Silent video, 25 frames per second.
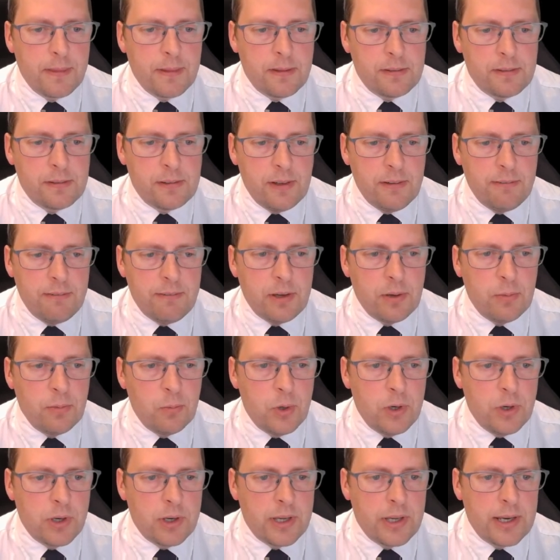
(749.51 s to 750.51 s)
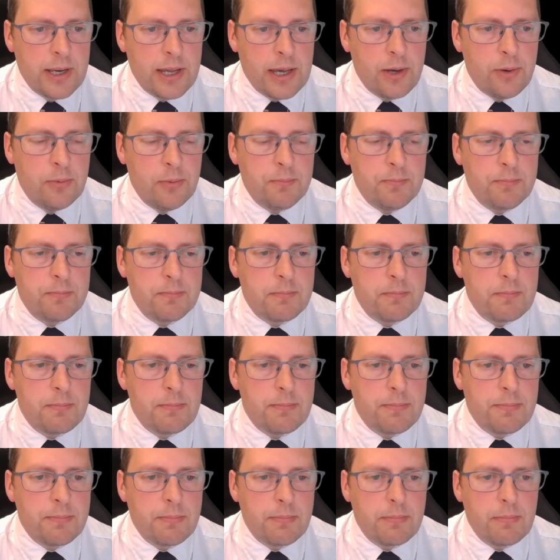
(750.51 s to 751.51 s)
see if you can work it out.
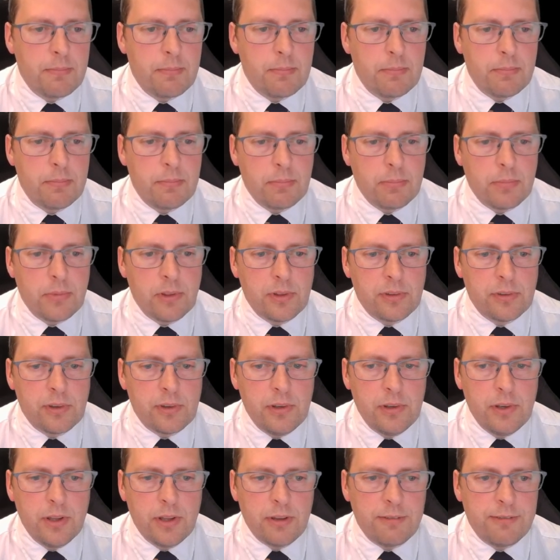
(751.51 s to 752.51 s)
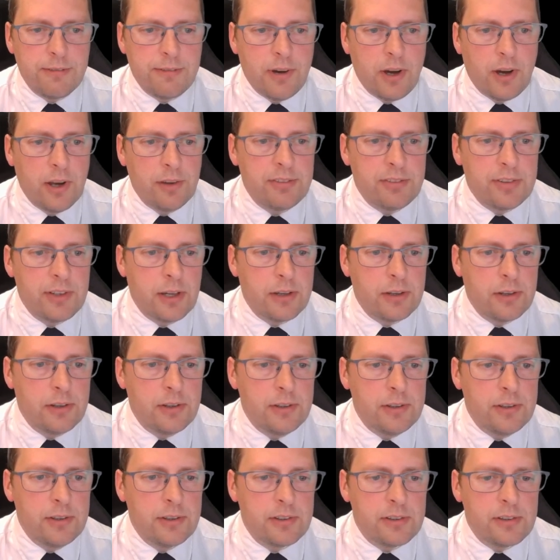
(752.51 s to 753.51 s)
It's another 5
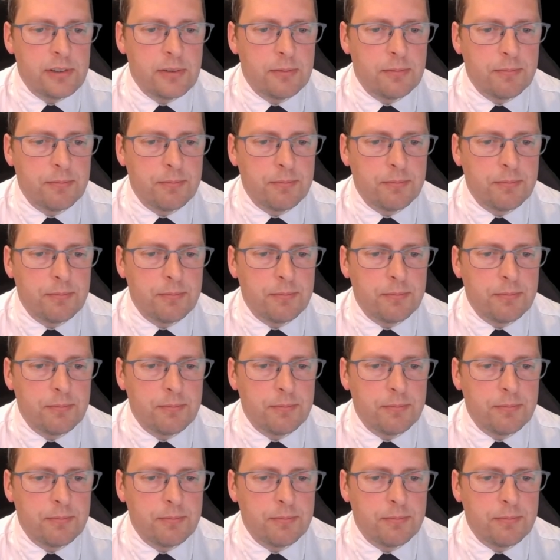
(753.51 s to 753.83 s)
seconds.